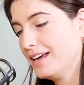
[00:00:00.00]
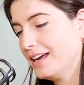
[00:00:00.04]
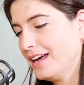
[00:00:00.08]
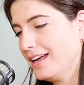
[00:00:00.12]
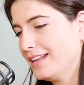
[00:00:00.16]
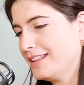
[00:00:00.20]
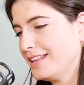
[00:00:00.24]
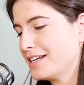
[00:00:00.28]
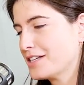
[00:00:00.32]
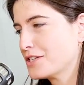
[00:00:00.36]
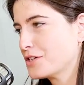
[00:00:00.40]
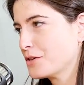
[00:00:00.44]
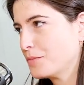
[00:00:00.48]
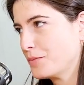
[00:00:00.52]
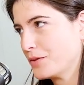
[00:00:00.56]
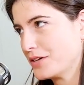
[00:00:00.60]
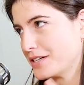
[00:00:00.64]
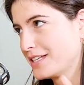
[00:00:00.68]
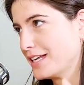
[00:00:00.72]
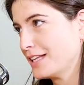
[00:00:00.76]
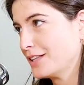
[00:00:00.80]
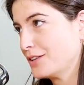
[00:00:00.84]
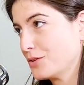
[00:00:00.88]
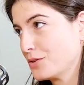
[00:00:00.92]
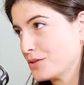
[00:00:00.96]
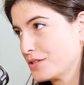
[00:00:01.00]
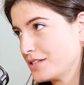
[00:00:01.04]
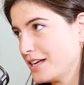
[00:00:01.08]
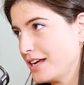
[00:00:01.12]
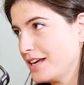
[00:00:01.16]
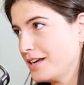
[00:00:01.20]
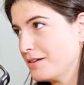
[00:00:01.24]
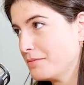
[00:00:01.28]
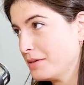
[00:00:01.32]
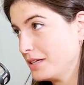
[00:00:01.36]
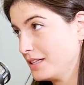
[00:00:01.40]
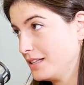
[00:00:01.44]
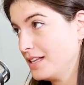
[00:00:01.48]
and that's super sad to
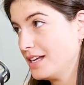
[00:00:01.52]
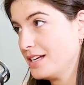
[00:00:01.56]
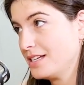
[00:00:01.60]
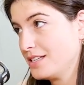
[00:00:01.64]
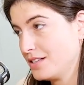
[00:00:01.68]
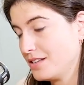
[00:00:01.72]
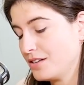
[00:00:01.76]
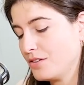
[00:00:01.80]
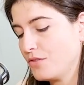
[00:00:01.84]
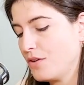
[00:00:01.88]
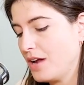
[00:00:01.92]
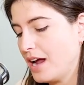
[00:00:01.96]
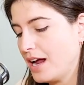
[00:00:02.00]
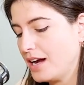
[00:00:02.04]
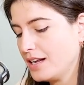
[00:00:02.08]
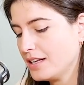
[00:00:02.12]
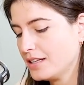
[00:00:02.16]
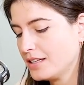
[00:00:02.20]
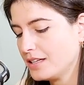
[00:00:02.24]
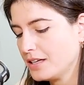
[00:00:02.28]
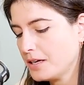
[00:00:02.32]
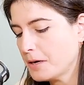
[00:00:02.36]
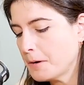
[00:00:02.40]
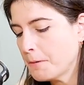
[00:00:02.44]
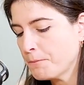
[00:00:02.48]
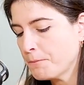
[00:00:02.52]
say, but that's the reality.